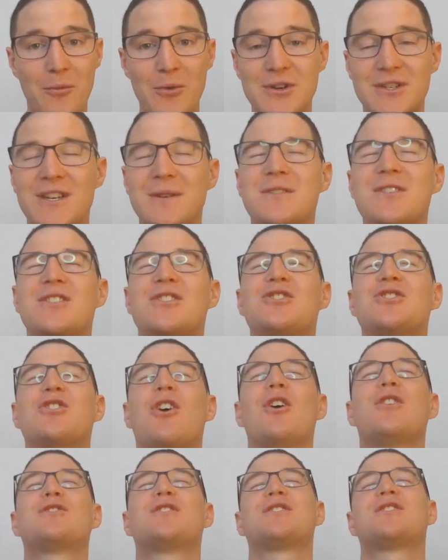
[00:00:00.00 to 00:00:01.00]
which just
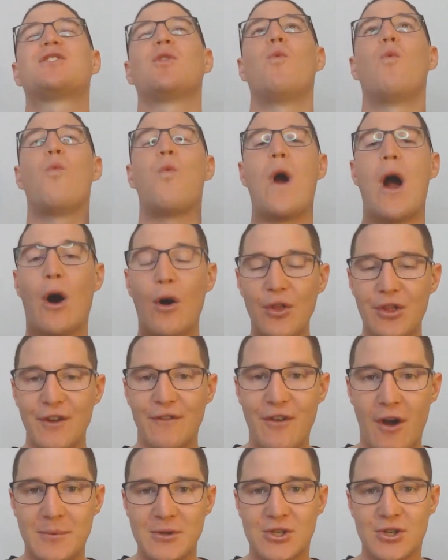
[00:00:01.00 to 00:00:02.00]
shows us the wealth
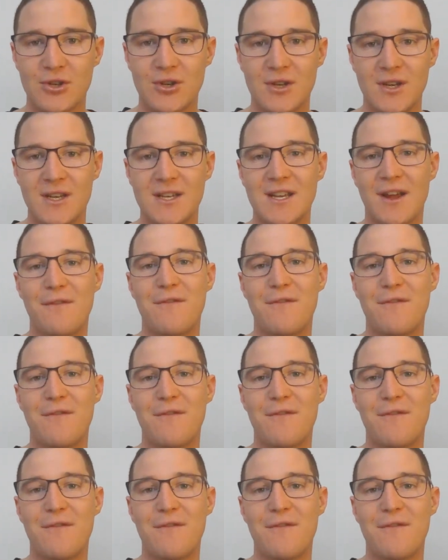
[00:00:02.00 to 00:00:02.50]
of opportunities